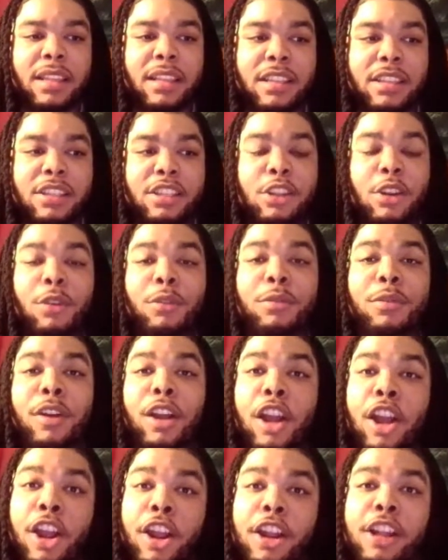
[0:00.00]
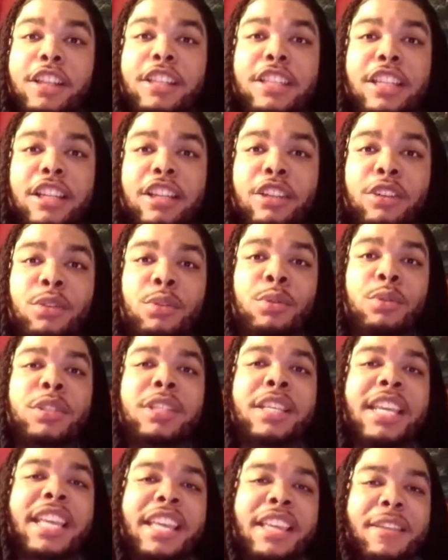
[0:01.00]
So for her to lose
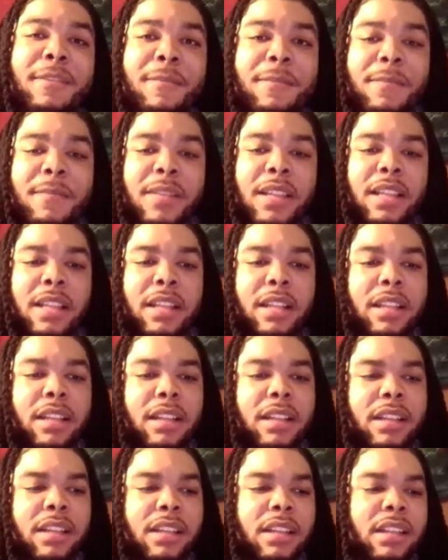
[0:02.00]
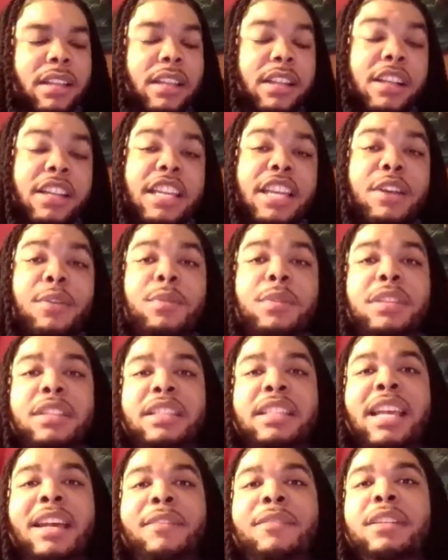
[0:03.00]
him, it was
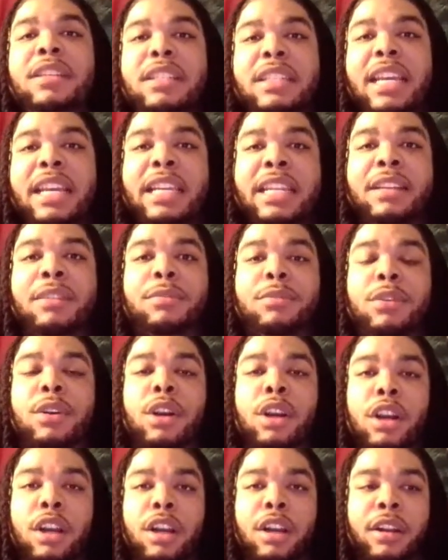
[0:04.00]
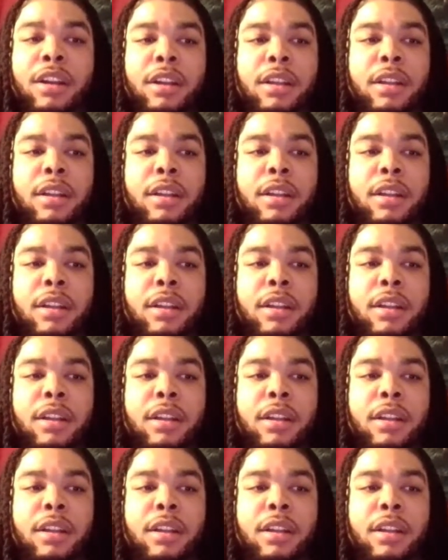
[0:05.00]
devastating for her.